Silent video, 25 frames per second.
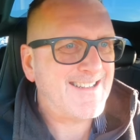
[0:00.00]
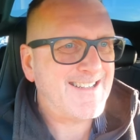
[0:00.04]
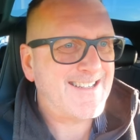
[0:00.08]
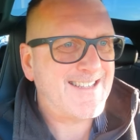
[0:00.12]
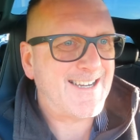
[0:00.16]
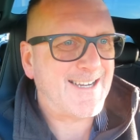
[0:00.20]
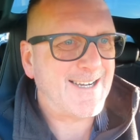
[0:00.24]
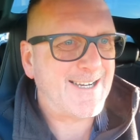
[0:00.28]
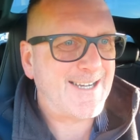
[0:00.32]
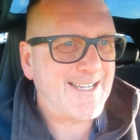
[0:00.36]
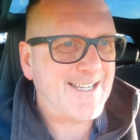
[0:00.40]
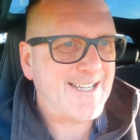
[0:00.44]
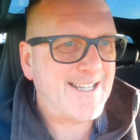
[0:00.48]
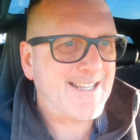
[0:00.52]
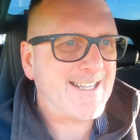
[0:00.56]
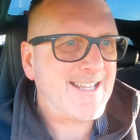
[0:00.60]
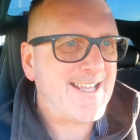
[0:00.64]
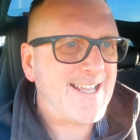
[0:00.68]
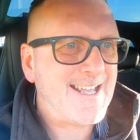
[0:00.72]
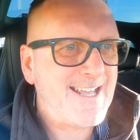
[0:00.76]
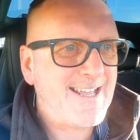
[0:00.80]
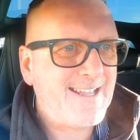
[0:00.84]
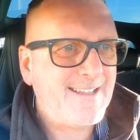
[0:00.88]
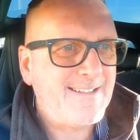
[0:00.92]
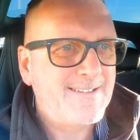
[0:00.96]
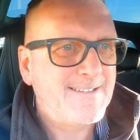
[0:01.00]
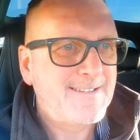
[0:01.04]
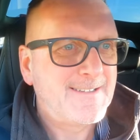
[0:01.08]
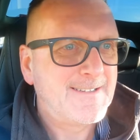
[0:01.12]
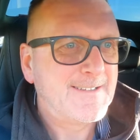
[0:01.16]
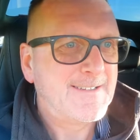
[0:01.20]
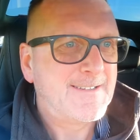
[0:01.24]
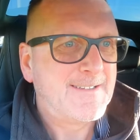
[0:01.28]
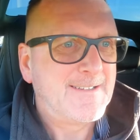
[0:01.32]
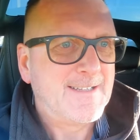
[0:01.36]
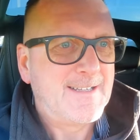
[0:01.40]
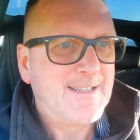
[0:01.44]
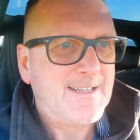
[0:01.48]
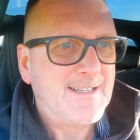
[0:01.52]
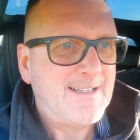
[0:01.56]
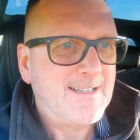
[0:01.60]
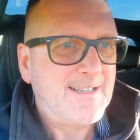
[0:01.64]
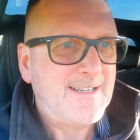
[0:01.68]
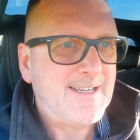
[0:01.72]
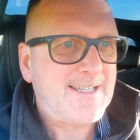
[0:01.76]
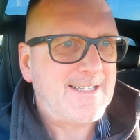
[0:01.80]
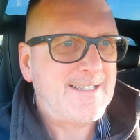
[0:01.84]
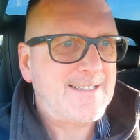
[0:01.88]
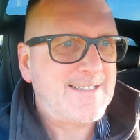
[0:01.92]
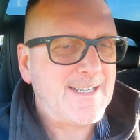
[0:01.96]
Diner
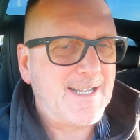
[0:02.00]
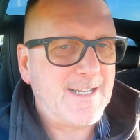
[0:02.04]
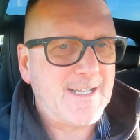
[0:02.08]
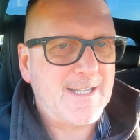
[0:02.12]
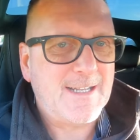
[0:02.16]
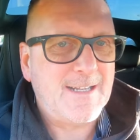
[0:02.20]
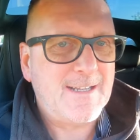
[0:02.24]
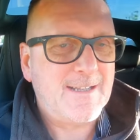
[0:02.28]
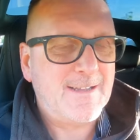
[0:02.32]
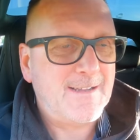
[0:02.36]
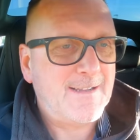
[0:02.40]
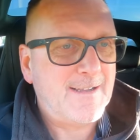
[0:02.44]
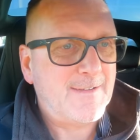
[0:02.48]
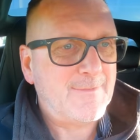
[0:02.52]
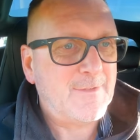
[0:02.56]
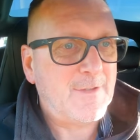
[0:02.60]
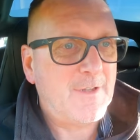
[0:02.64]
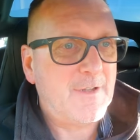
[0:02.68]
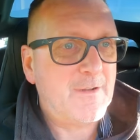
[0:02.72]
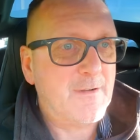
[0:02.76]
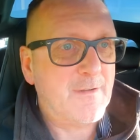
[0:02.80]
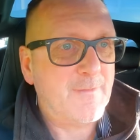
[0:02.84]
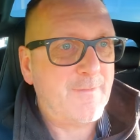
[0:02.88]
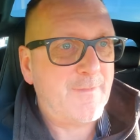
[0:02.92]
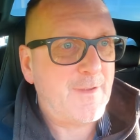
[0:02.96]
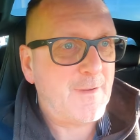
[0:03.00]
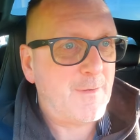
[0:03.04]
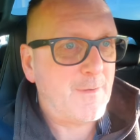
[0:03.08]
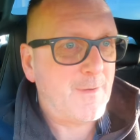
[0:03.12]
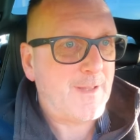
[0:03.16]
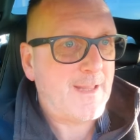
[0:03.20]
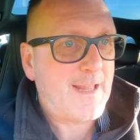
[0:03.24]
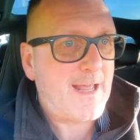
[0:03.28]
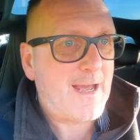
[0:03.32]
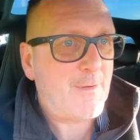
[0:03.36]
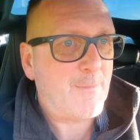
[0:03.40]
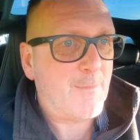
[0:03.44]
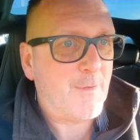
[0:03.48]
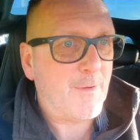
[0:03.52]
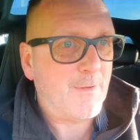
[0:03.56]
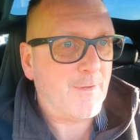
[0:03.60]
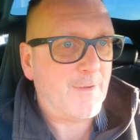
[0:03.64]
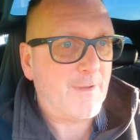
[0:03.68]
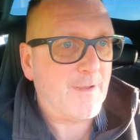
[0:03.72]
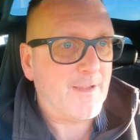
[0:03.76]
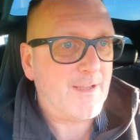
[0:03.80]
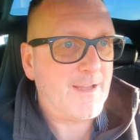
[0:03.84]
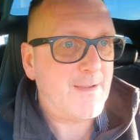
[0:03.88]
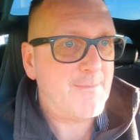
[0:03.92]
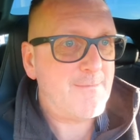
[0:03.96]
there. I can tell you, I've done a review on that
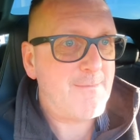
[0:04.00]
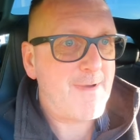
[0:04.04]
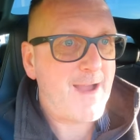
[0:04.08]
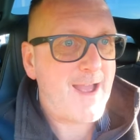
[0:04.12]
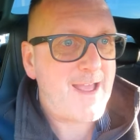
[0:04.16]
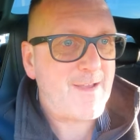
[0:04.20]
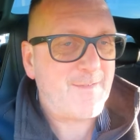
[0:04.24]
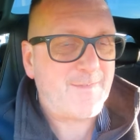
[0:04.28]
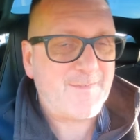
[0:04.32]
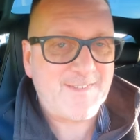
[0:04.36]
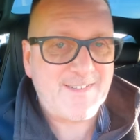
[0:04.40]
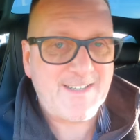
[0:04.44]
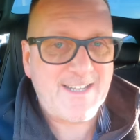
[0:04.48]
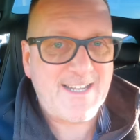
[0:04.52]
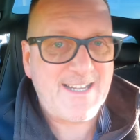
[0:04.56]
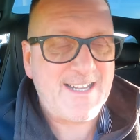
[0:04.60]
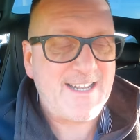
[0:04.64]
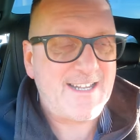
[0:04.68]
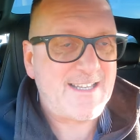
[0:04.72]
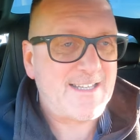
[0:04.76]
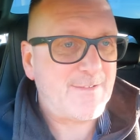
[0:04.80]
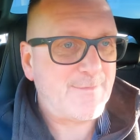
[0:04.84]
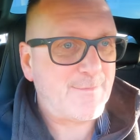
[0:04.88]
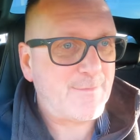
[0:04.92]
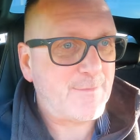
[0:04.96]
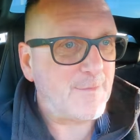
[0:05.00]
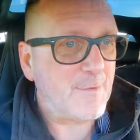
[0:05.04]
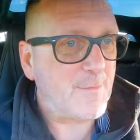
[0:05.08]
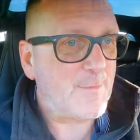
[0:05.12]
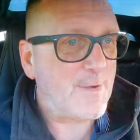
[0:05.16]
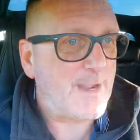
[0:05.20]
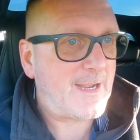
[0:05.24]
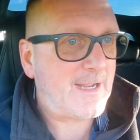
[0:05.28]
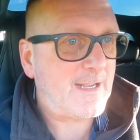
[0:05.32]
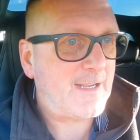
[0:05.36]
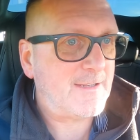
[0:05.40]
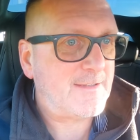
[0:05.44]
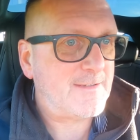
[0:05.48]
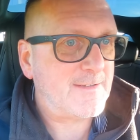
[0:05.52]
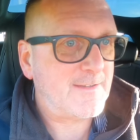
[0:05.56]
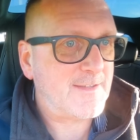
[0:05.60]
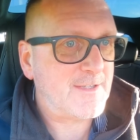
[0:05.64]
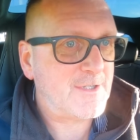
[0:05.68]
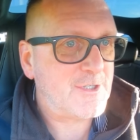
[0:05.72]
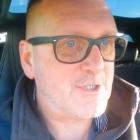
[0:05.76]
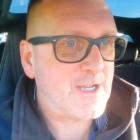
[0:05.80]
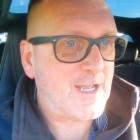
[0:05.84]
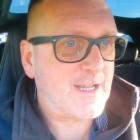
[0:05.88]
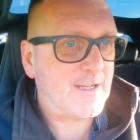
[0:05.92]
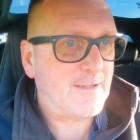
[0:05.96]
one. You may have seen it if you're a regular to
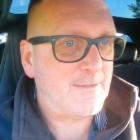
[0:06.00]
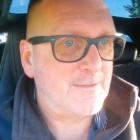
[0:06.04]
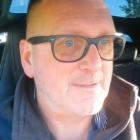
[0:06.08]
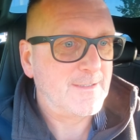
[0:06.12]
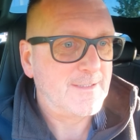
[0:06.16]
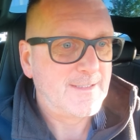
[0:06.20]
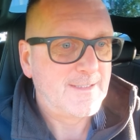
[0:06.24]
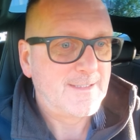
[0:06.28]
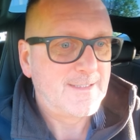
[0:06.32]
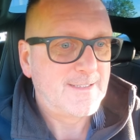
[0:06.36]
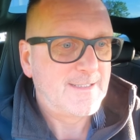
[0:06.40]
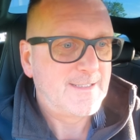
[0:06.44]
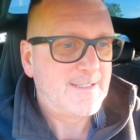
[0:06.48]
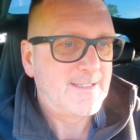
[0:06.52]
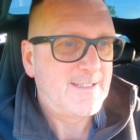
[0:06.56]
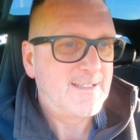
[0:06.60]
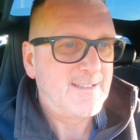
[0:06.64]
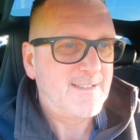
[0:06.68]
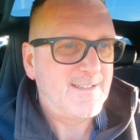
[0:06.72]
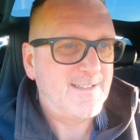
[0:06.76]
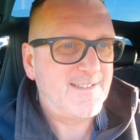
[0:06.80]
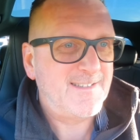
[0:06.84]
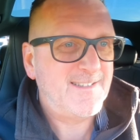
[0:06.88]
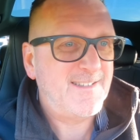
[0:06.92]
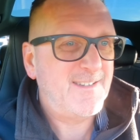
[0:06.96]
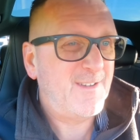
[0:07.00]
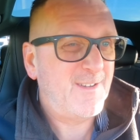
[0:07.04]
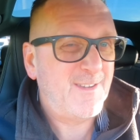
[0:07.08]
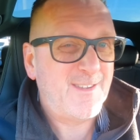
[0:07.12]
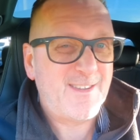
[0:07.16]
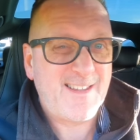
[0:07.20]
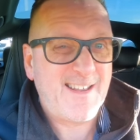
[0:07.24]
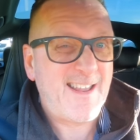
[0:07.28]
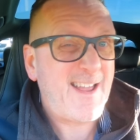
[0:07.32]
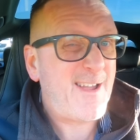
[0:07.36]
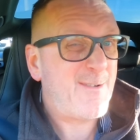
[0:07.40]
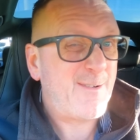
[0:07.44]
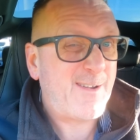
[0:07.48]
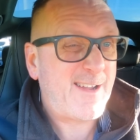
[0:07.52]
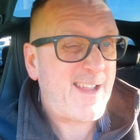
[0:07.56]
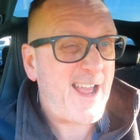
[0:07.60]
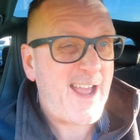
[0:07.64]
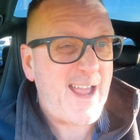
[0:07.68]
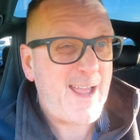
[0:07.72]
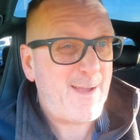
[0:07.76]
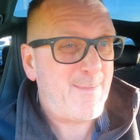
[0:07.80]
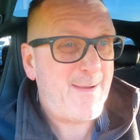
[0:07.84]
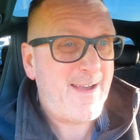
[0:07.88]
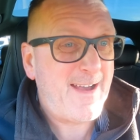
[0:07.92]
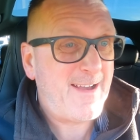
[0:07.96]
the channel. There's nothing
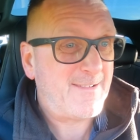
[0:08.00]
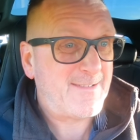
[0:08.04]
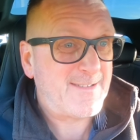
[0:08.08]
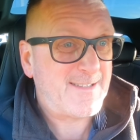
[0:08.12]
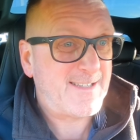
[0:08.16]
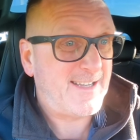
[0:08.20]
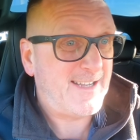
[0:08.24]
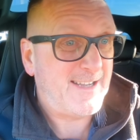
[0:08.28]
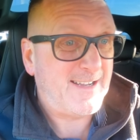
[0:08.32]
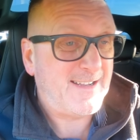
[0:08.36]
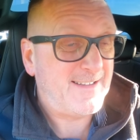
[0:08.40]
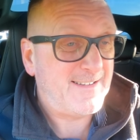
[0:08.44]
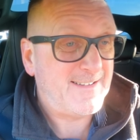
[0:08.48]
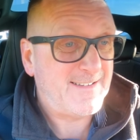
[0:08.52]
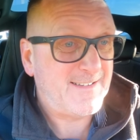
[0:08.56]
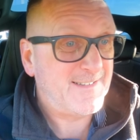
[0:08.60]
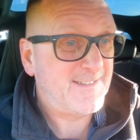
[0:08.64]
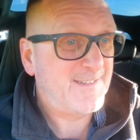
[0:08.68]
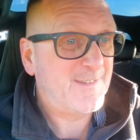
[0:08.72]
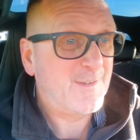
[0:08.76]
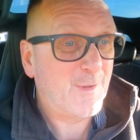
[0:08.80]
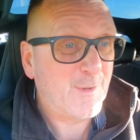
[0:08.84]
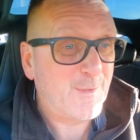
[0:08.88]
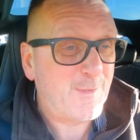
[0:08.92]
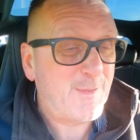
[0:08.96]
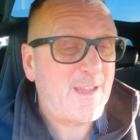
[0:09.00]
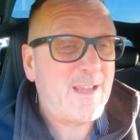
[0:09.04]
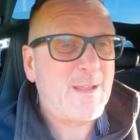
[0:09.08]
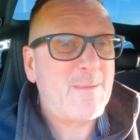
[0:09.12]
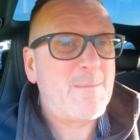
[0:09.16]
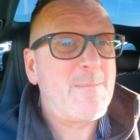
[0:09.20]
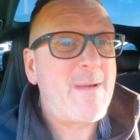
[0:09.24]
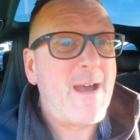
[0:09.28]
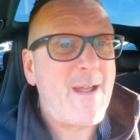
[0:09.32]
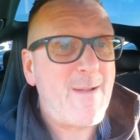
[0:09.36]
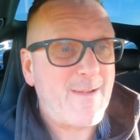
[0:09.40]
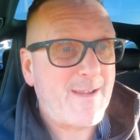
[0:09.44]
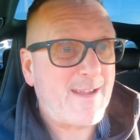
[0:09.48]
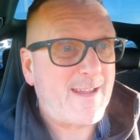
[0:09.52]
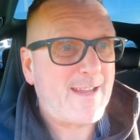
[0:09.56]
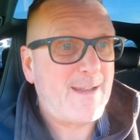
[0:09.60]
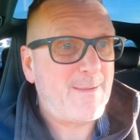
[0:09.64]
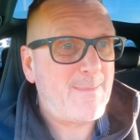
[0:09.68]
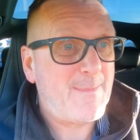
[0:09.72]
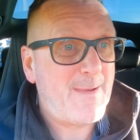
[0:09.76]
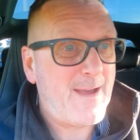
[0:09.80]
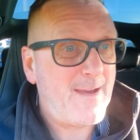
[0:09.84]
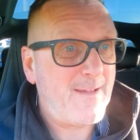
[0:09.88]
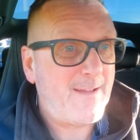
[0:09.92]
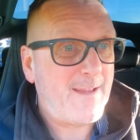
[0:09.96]
okay about it, and there's nothing American
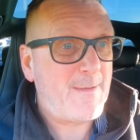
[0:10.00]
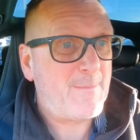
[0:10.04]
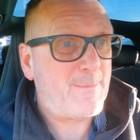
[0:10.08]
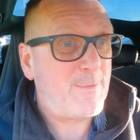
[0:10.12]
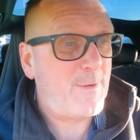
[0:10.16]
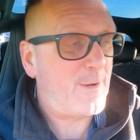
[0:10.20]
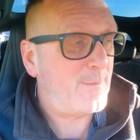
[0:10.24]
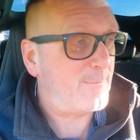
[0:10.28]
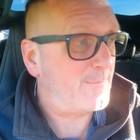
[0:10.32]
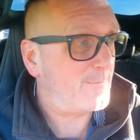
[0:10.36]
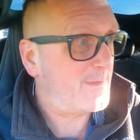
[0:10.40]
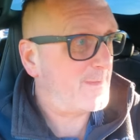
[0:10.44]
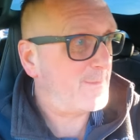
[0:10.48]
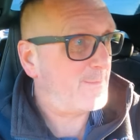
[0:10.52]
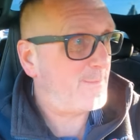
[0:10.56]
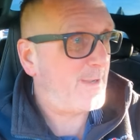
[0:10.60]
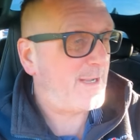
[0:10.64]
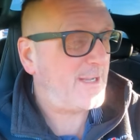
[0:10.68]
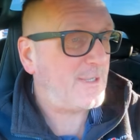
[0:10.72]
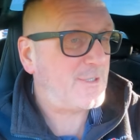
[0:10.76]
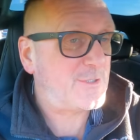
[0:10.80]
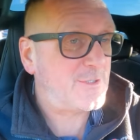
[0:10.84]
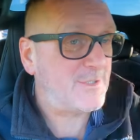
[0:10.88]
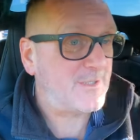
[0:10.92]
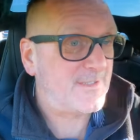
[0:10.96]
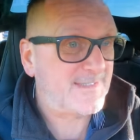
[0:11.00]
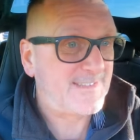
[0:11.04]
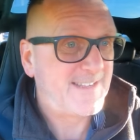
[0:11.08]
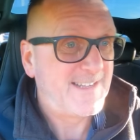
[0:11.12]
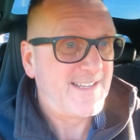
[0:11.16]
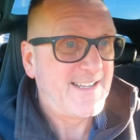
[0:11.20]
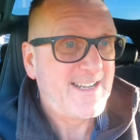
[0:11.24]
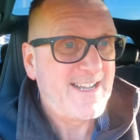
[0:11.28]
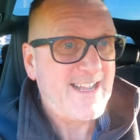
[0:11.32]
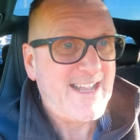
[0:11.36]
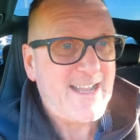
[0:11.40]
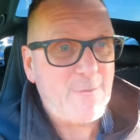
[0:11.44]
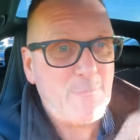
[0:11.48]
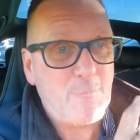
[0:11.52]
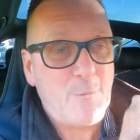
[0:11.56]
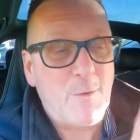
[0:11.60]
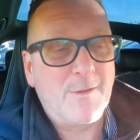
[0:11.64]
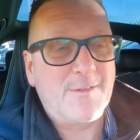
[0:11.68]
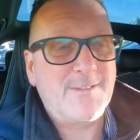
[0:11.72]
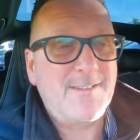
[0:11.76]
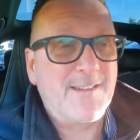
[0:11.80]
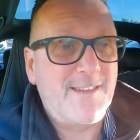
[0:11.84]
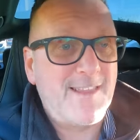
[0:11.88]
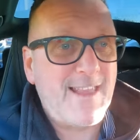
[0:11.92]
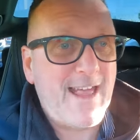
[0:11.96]
about it apart from the pictures. It
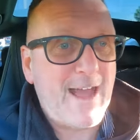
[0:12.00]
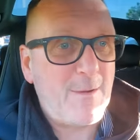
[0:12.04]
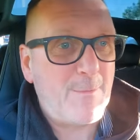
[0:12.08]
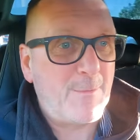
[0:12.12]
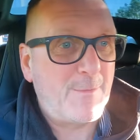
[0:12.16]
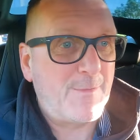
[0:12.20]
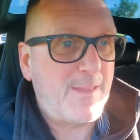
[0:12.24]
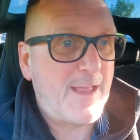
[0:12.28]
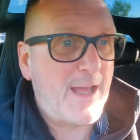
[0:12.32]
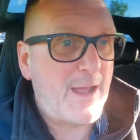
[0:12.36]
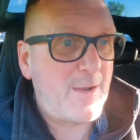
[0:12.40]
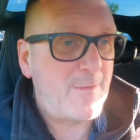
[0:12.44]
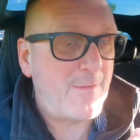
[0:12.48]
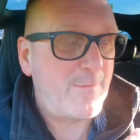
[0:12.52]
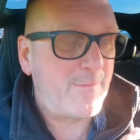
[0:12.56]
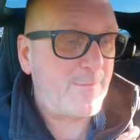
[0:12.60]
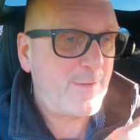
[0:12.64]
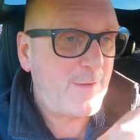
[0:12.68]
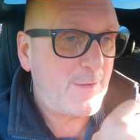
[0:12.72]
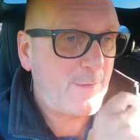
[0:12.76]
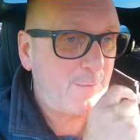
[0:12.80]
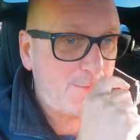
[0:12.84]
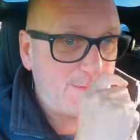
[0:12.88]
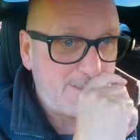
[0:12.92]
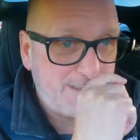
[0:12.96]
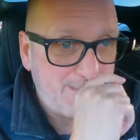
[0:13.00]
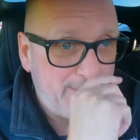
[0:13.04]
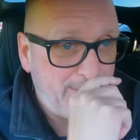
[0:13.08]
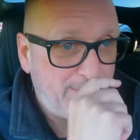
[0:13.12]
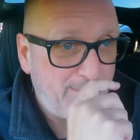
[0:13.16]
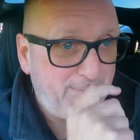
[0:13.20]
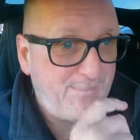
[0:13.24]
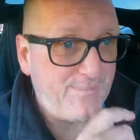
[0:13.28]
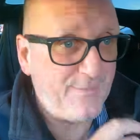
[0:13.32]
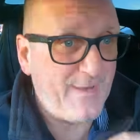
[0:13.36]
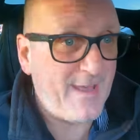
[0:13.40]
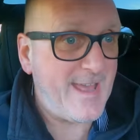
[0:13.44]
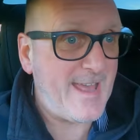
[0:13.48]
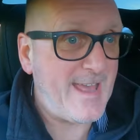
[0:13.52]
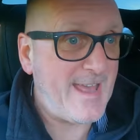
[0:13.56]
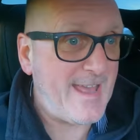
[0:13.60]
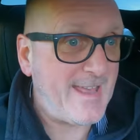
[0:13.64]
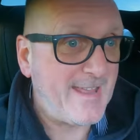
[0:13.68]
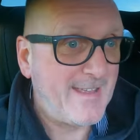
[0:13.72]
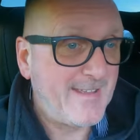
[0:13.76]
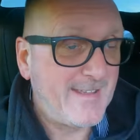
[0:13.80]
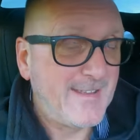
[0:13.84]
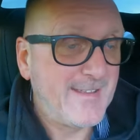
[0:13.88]
wasn't that one that I reviewed, to be fair.